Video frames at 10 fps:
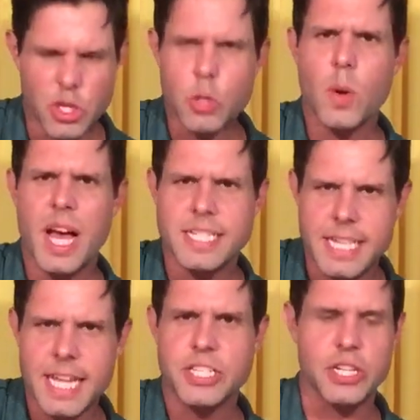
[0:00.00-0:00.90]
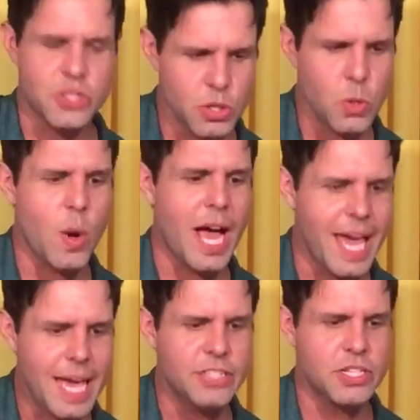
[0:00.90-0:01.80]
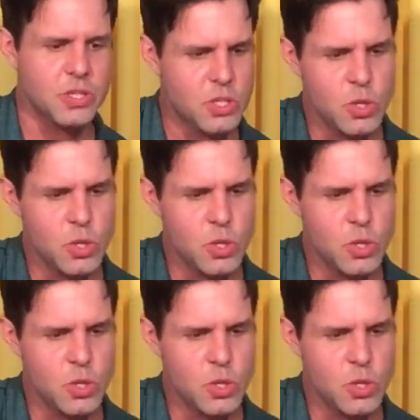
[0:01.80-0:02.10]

Do I date you? Do I hate you?